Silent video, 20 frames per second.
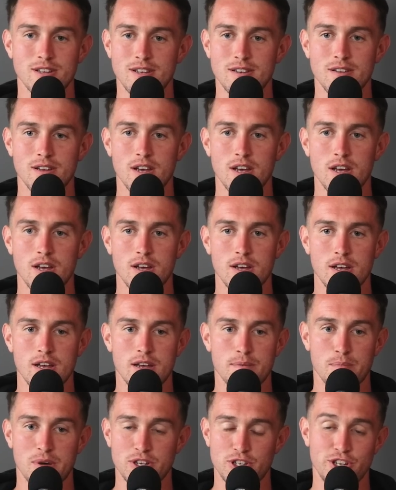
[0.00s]
And
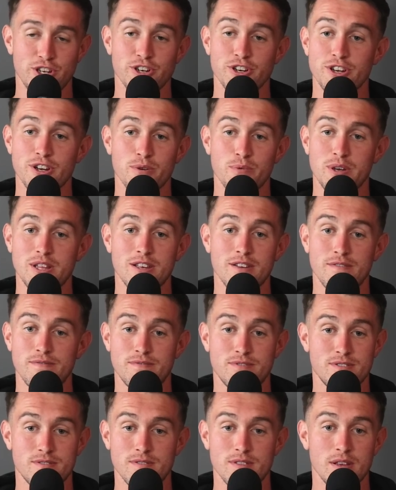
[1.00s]
mm-hmm. my senior year, we
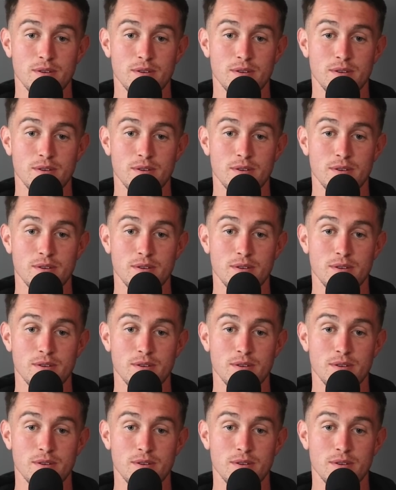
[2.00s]
lived.